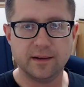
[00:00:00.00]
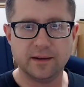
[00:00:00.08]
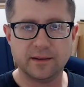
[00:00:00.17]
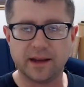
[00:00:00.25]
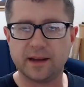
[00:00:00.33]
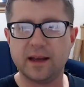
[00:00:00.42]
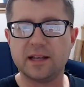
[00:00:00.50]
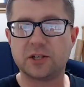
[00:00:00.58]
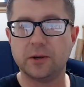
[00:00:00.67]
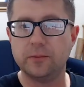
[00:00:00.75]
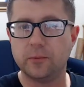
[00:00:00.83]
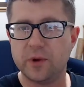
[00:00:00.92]
Like,
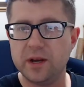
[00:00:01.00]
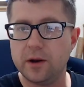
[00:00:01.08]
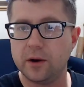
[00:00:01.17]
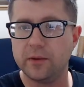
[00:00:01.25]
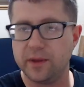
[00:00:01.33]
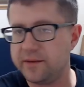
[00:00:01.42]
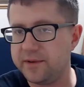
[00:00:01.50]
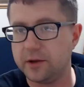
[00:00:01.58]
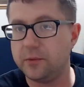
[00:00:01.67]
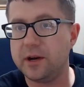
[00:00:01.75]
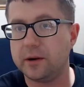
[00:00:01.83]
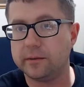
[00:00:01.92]
so we know that even though
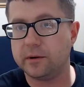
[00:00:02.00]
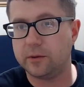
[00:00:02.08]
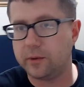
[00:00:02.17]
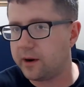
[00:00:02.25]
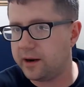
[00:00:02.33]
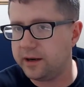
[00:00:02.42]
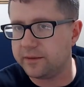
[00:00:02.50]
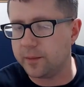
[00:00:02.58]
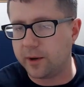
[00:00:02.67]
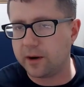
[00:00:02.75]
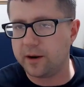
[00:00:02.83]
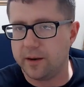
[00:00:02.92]
we don't know where any of
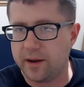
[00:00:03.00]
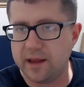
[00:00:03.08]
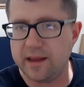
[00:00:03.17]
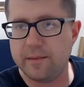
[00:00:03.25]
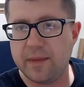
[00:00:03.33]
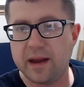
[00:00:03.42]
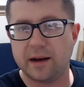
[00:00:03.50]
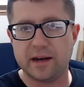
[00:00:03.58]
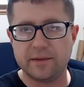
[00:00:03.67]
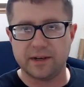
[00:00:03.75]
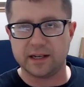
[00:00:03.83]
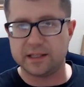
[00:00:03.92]
them are and they may not
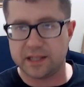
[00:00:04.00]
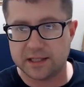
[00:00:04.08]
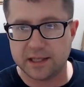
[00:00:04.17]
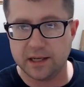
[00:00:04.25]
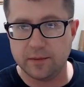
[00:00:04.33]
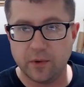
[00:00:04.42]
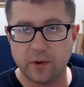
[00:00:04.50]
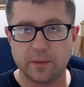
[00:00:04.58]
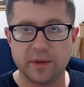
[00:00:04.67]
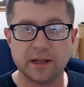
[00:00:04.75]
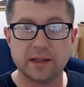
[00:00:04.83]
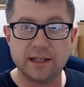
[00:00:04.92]
even exist anymore,
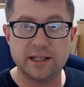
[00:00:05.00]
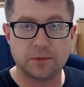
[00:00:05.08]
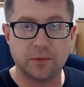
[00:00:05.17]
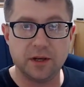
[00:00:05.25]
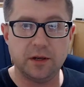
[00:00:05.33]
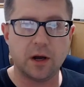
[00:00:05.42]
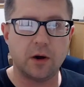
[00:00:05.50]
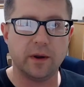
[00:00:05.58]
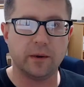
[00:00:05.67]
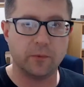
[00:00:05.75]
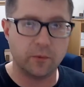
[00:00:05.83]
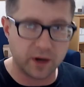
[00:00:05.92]
but at least we know
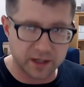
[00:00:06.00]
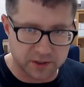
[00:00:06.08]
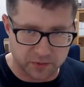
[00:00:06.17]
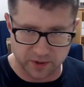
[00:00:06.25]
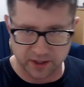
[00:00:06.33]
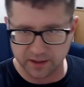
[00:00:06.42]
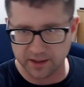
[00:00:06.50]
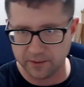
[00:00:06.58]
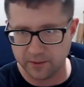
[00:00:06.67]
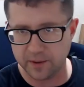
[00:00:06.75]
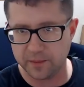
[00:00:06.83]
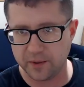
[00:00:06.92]
it was real at
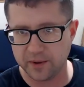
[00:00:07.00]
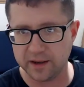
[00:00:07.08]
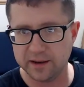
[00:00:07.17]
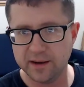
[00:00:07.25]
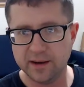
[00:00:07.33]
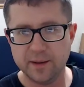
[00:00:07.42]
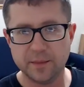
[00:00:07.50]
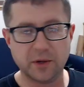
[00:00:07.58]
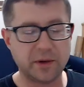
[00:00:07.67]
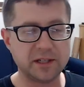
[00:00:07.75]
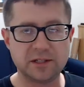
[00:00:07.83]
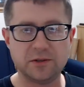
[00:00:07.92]
one point.
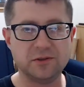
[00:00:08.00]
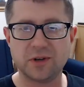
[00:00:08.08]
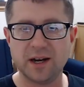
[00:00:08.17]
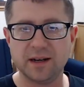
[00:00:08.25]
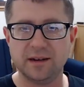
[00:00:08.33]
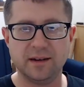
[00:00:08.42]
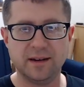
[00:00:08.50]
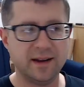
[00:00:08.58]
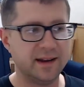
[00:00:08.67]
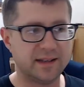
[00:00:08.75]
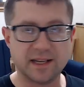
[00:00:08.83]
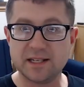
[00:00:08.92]
Blue Eyes Toon Dragon
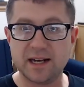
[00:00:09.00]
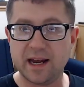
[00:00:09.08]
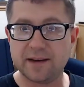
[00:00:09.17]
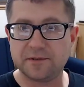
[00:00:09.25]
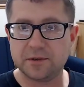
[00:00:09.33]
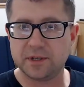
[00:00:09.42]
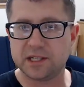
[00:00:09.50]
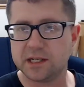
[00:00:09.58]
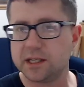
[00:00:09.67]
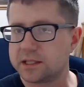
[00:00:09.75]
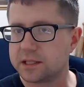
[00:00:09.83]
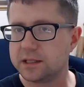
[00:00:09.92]
doesn't have to
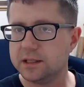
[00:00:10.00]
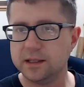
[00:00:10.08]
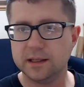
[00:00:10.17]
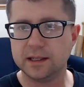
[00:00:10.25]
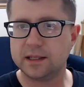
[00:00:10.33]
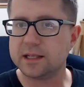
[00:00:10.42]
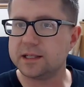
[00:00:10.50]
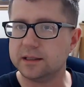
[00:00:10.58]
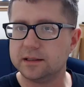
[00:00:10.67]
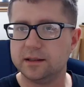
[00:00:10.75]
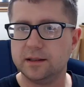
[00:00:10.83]
exist. It doesn't.